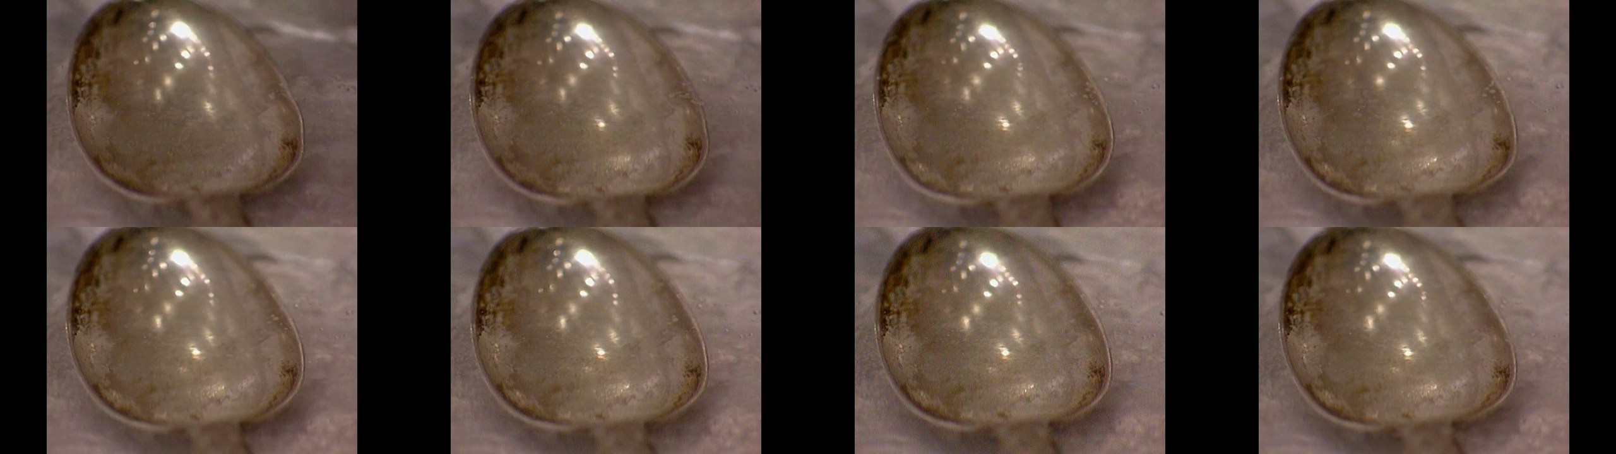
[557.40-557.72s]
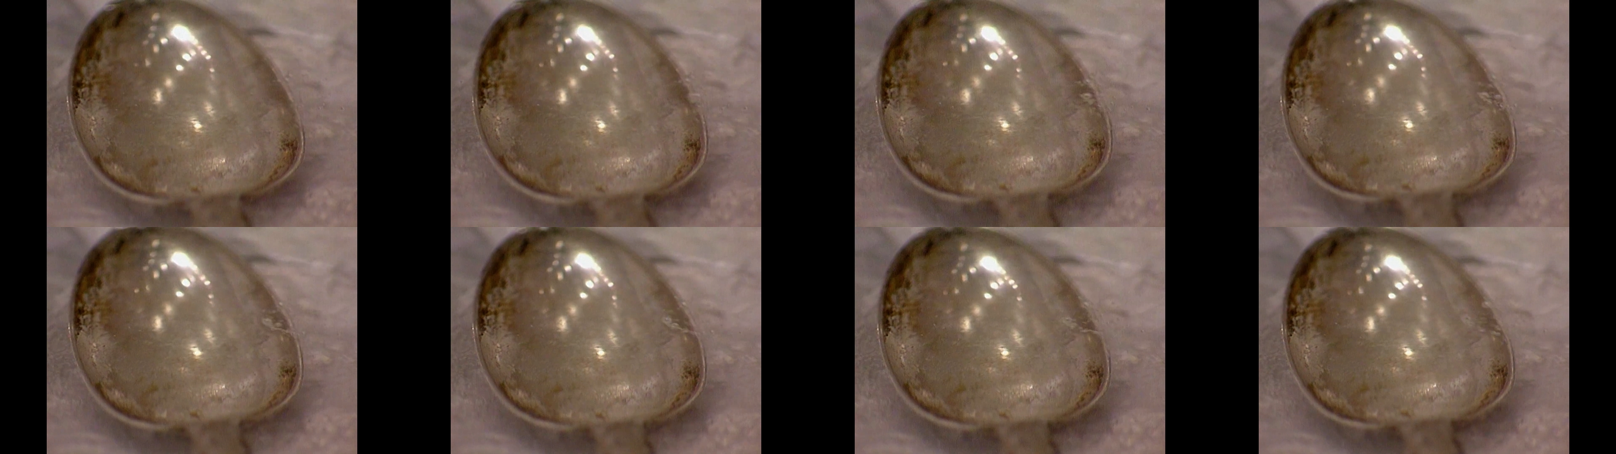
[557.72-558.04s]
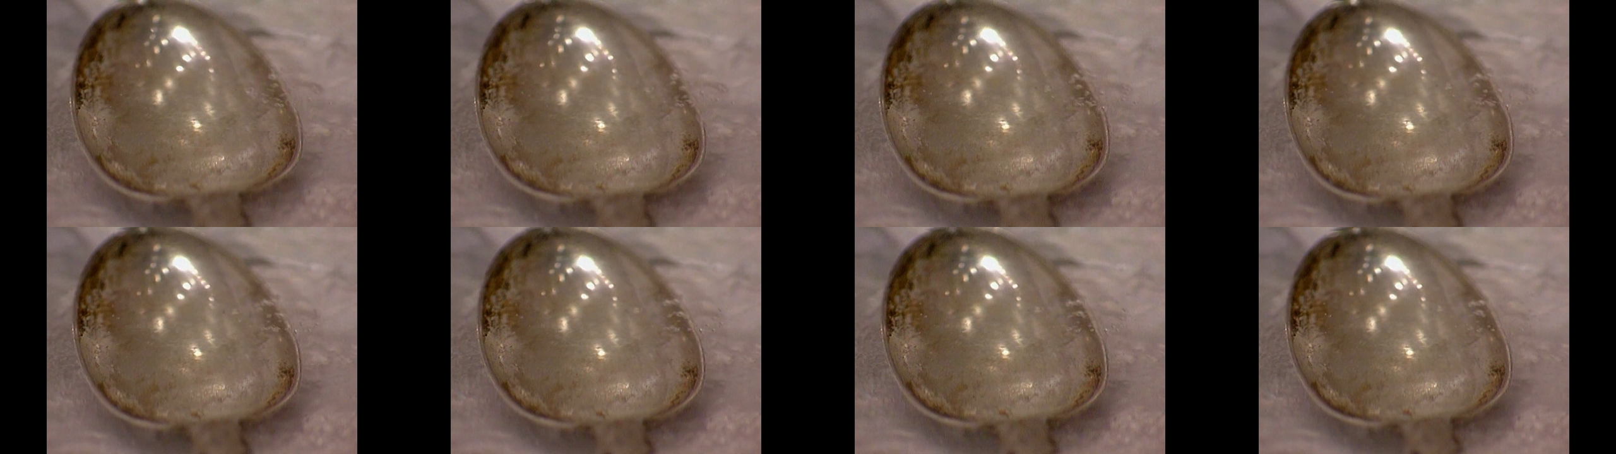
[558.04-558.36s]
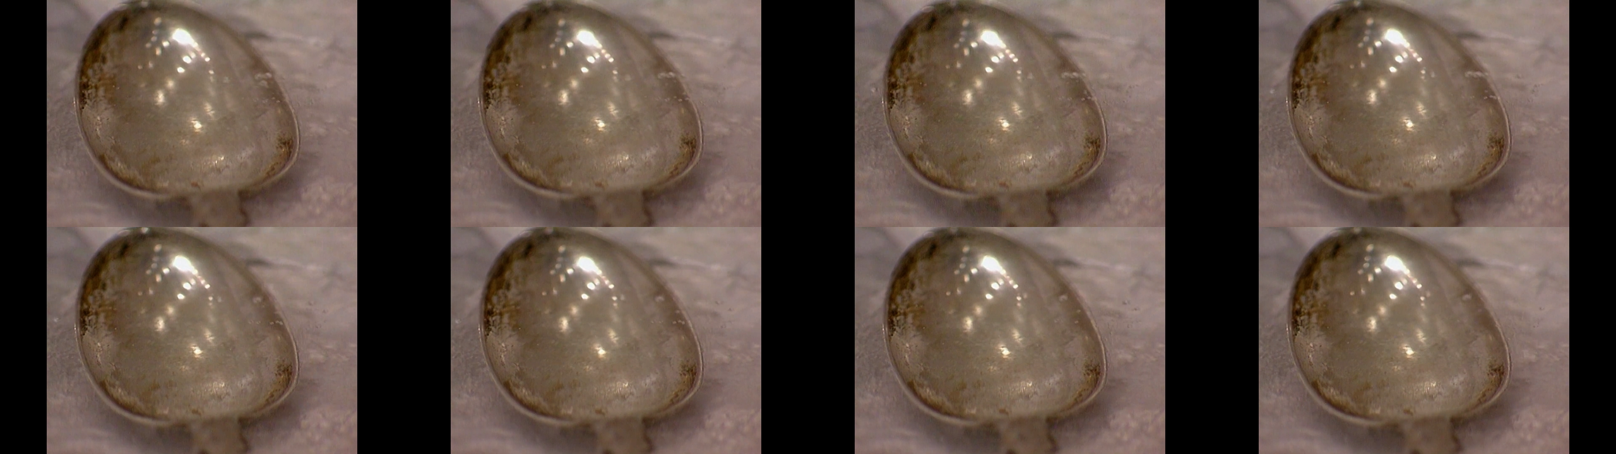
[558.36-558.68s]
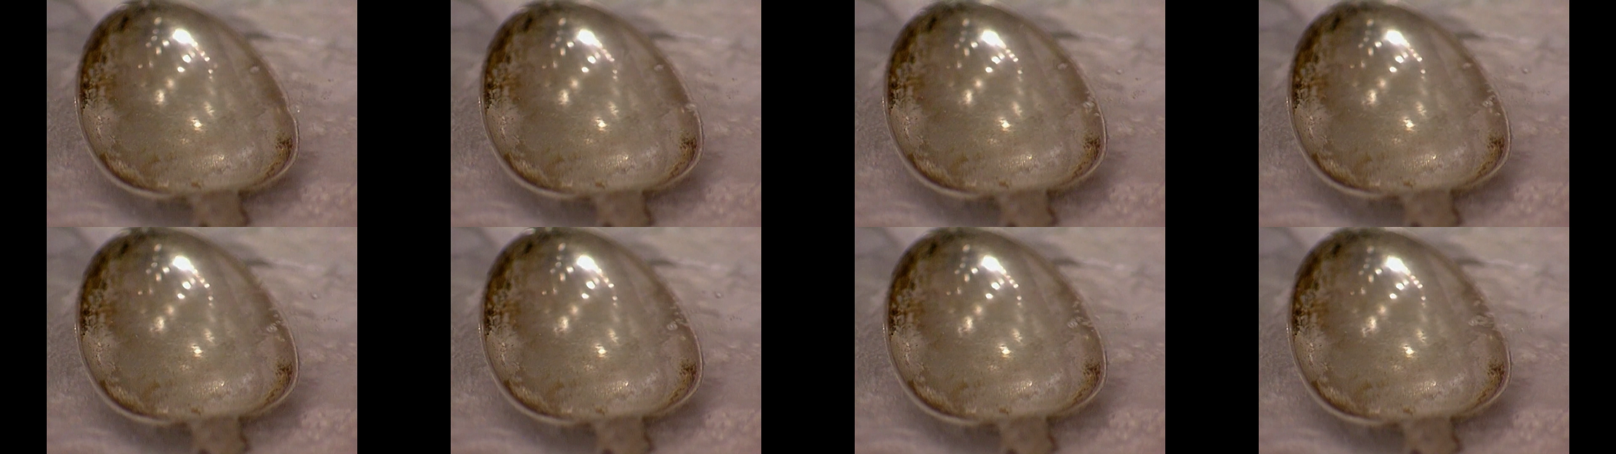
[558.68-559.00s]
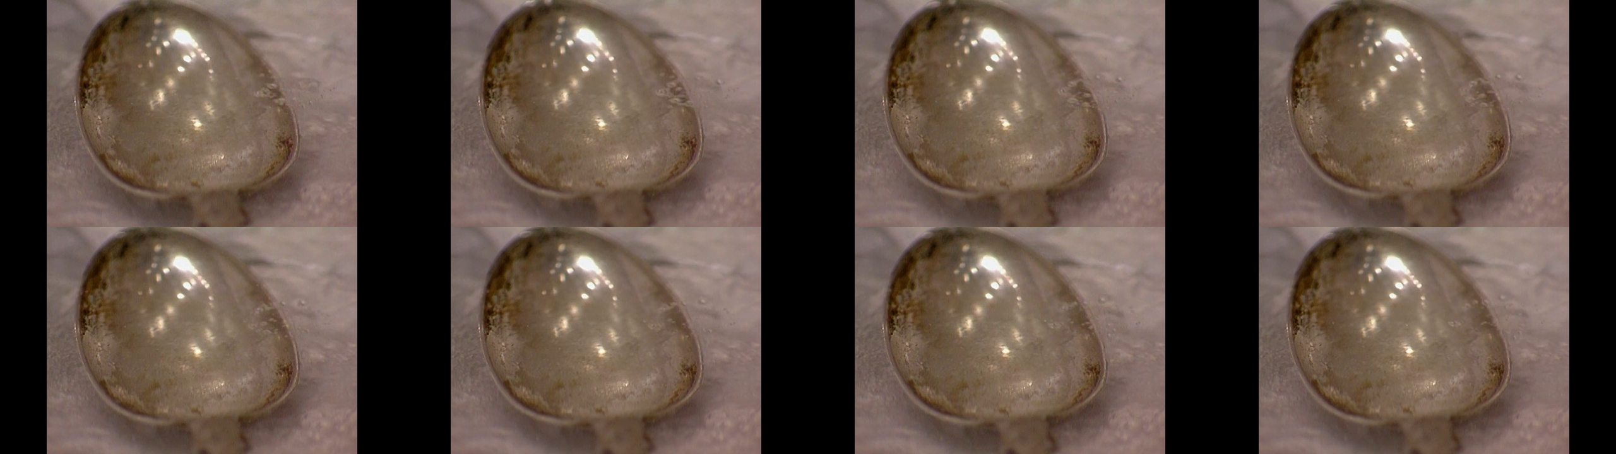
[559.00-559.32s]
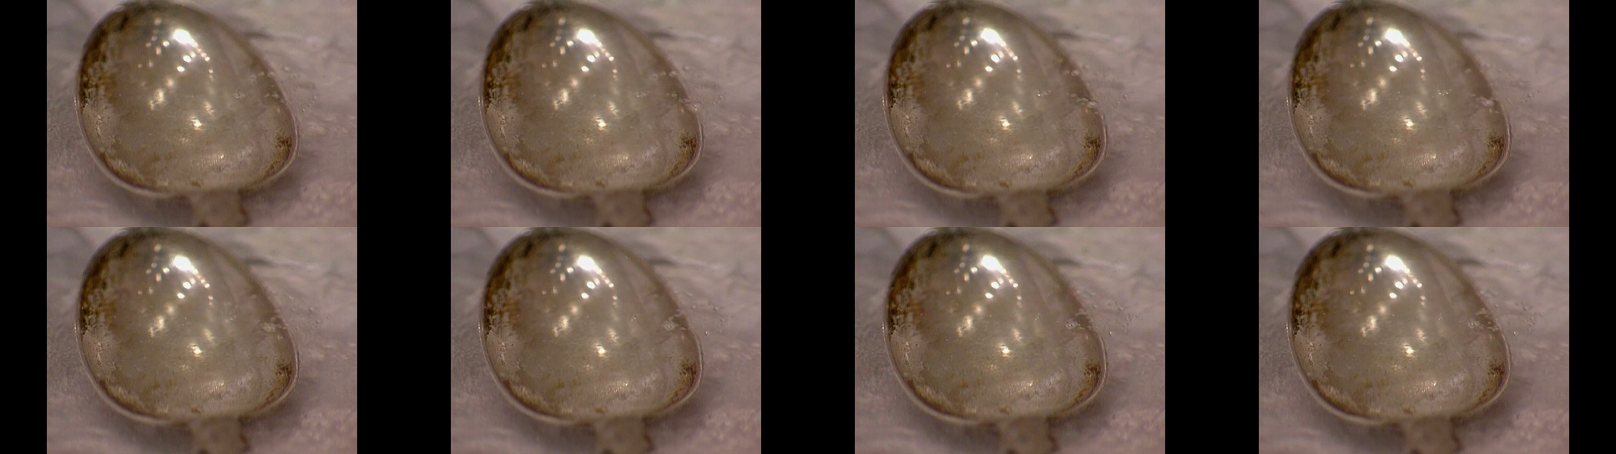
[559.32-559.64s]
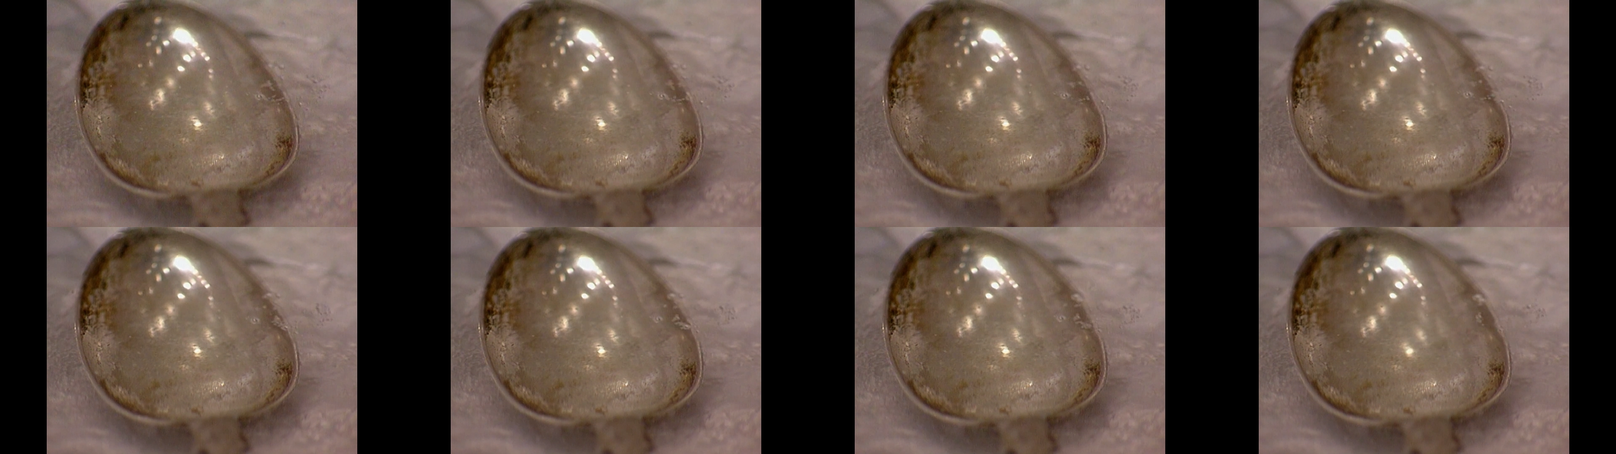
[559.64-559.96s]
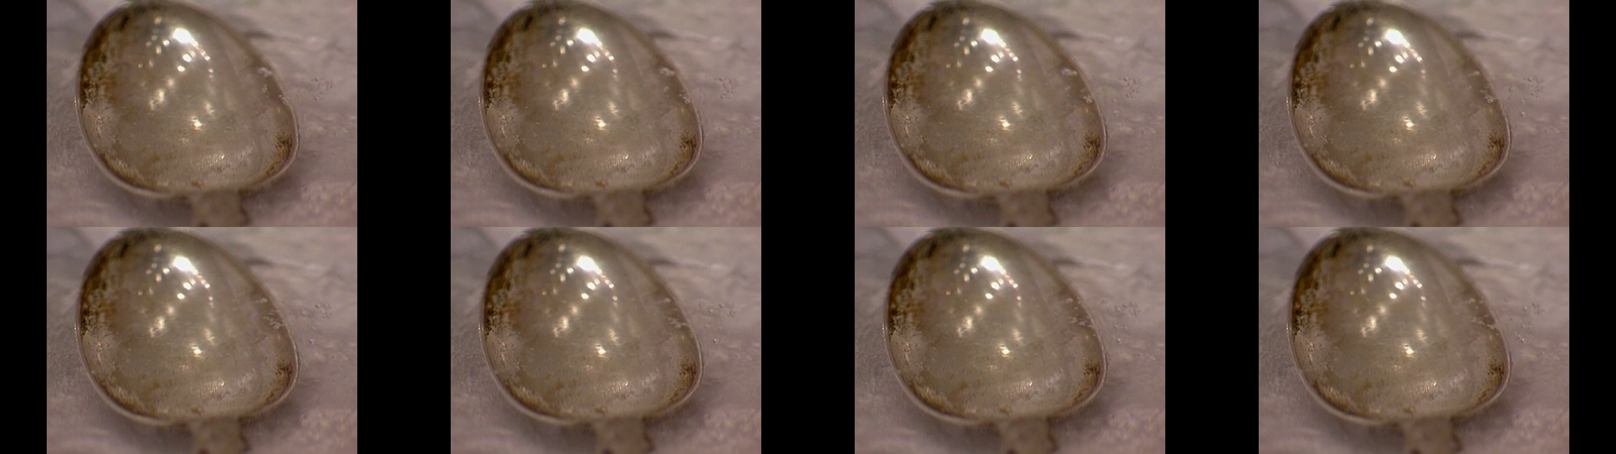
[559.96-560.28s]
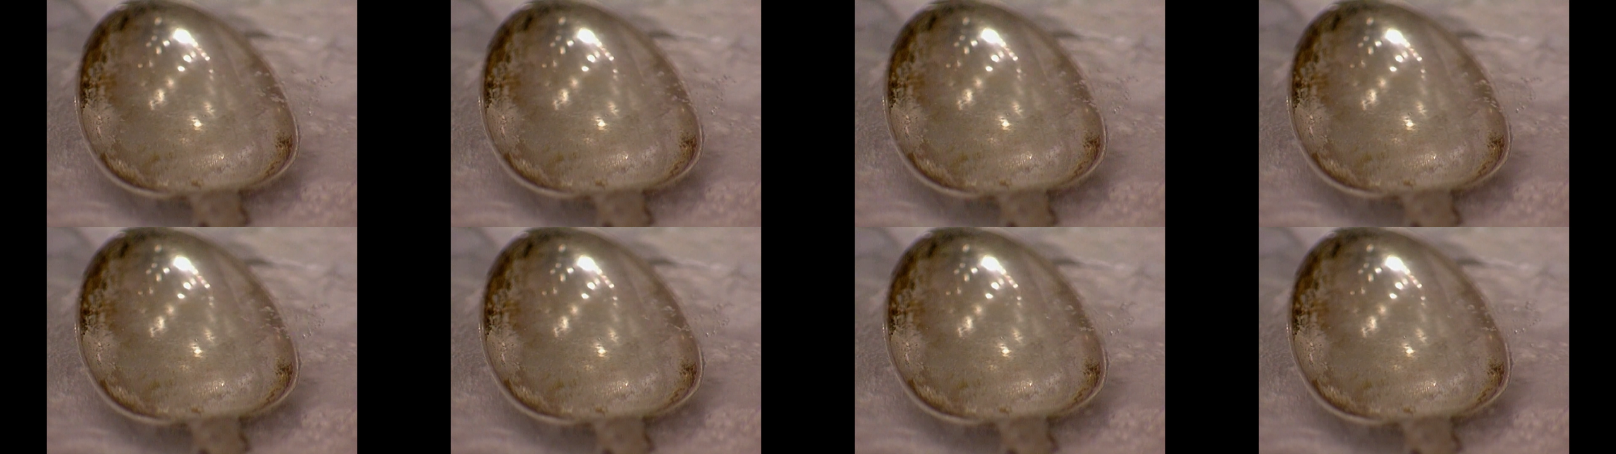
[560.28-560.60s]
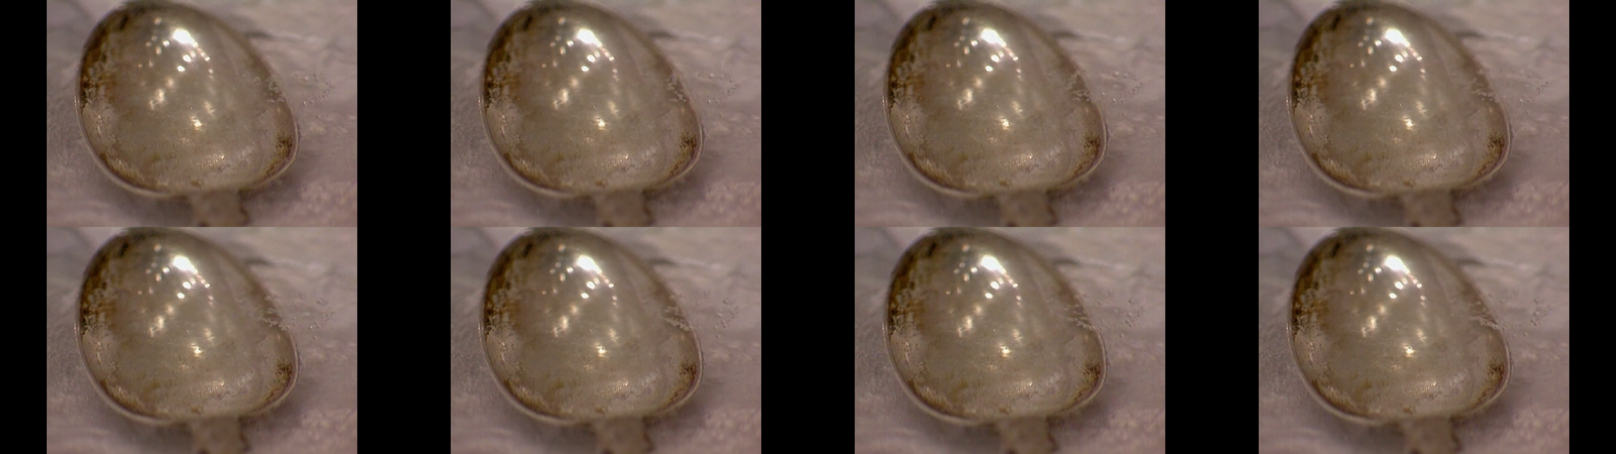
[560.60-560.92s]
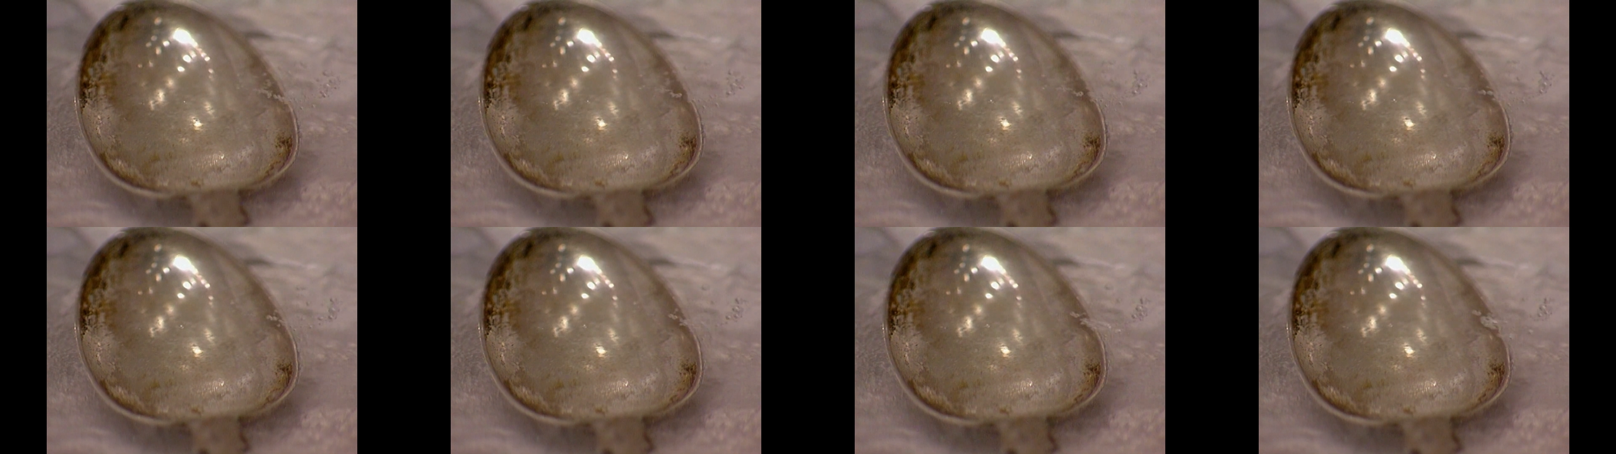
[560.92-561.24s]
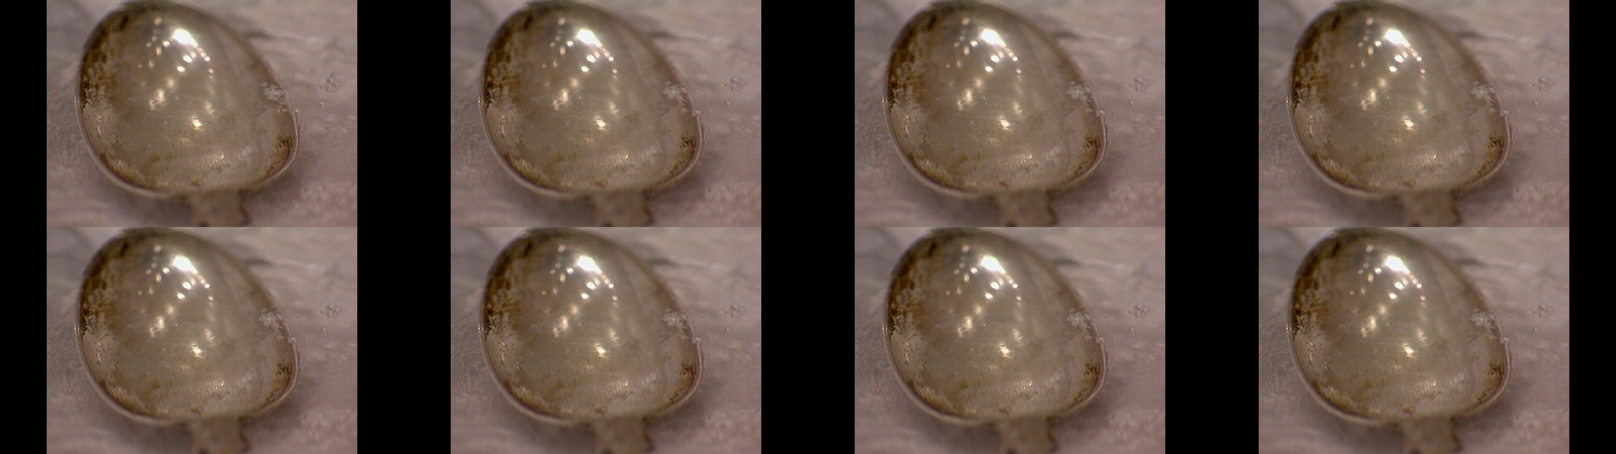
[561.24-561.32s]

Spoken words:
Nobody's mouth can be seen.